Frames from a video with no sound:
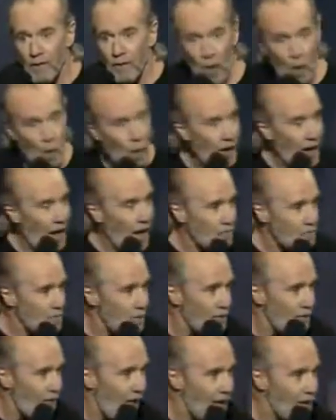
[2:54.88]
No one asked me
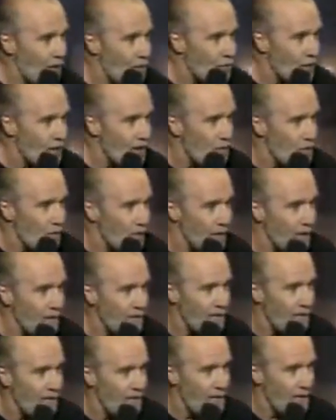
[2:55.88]
if I agreed with
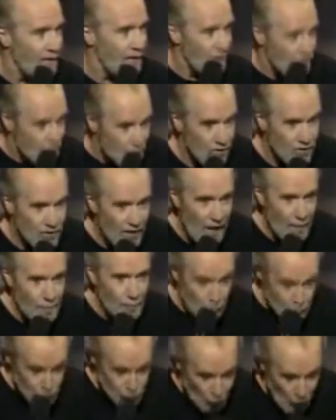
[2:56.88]
it. It just
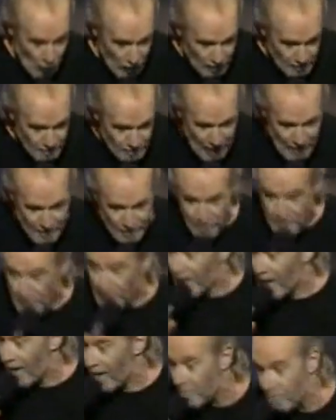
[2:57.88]
happened. Toilet paper
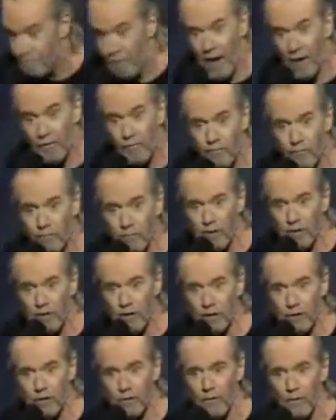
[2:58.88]
became bathroom
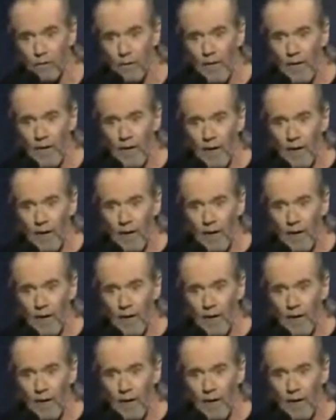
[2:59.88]
tissue.